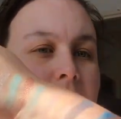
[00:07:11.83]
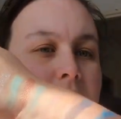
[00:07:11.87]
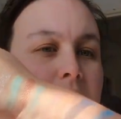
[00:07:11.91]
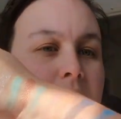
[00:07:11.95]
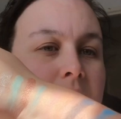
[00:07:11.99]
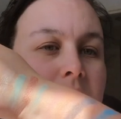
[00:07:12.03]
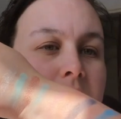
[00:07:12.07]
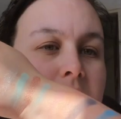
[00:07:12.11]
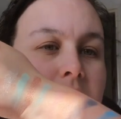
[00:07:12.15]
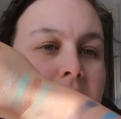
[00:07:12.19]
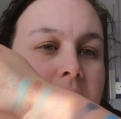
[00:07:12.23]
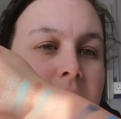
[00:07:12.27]

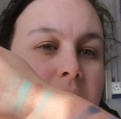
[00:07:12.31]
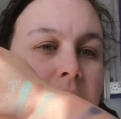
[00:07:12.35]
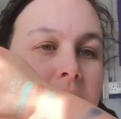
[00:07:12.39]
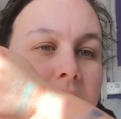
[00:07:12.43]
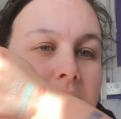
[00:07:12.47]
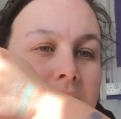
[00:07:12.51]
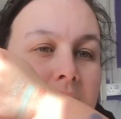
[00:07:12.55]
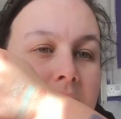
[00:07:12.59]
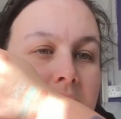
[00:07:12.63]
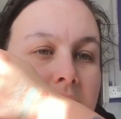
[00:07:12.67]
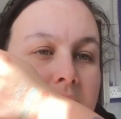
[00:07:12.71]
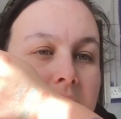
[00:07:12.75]

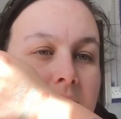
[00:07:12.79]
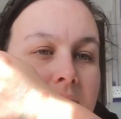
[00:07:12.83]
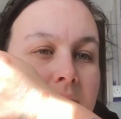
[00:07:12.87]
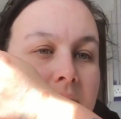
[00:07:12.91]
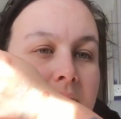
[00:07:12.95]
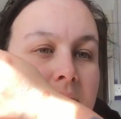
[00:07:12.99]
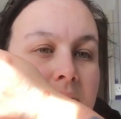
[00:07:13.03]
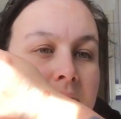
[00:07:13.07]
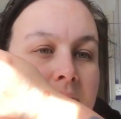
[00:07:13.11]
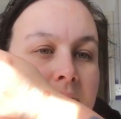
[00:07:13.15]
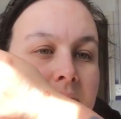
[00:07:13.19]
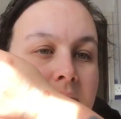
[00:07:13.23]

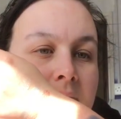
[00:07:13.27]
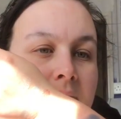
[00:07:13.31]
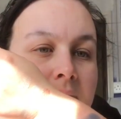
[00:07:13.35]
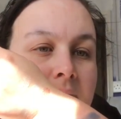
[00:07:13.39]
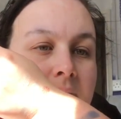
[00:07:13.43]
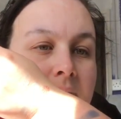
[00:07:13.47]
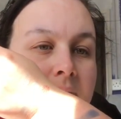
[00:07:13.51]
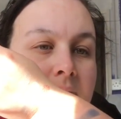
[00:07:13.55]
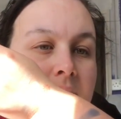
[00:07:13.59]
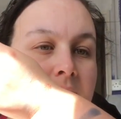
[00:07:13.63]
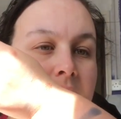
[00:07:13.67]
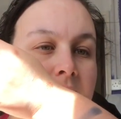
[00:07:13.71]

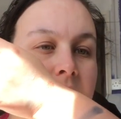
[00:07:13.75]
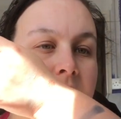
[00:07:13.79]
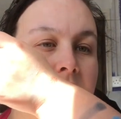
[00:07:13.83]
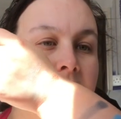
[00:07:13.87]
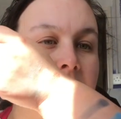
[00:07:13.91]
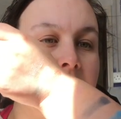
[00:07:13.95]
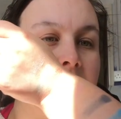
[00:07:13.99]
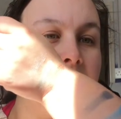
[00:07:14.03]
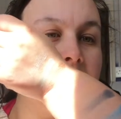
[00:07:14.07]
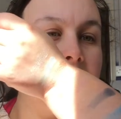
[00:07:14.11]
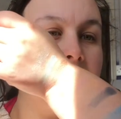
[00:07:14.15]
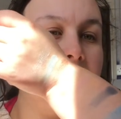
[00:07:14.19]

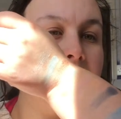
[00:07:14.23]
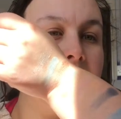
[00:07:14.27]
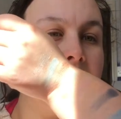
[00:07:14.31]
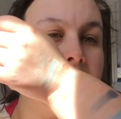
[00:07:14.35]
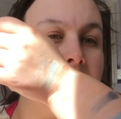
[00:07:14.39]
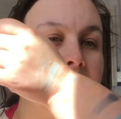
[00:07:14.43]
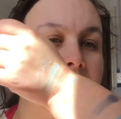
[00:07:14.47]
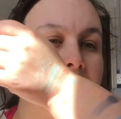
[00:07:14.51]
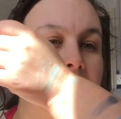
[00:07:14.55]
No one is speaking in this clip.